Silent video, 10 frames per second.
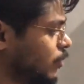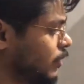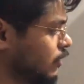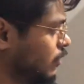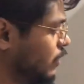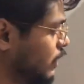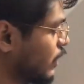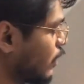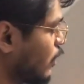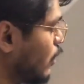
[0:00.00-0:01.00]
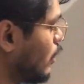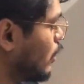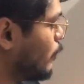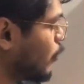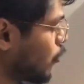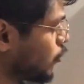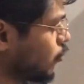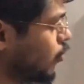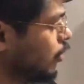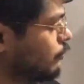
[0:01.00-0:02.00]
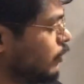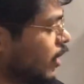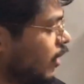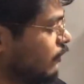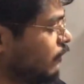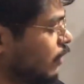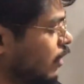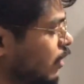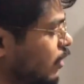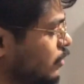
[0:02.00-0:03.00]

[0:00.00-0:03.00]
but in bronchiole we have